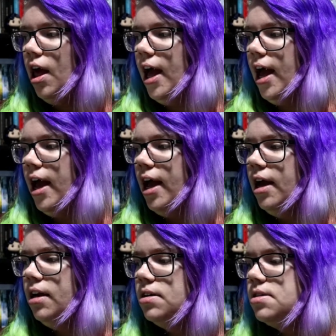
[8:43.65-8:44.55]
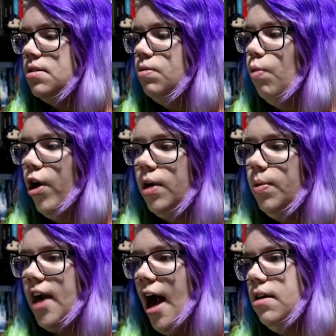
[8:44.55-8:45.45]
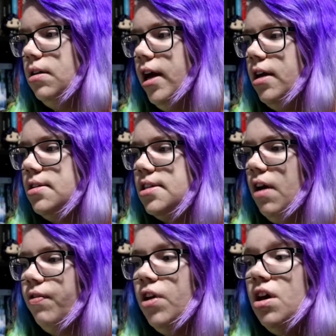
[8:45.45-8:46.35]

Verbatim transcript: and working with cattle and stuff.